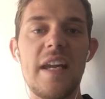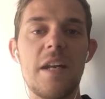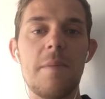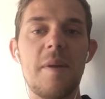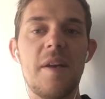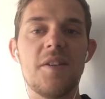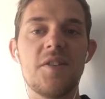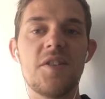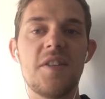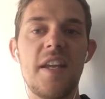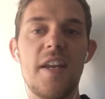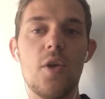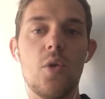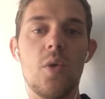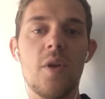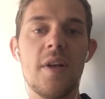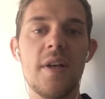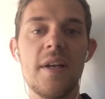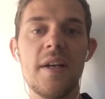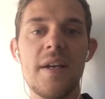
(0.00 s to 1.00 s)
add a bit of
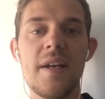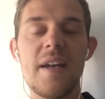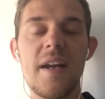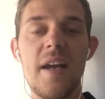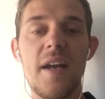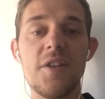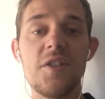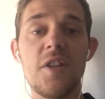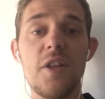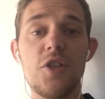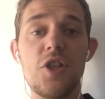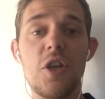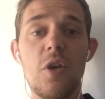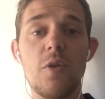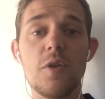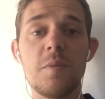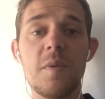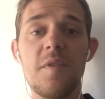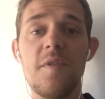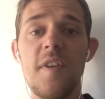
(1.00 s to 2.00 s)
steel to the
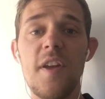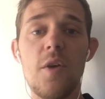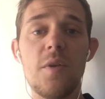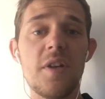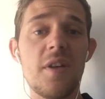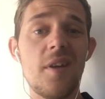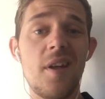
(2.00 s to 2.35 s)
Gills midfield.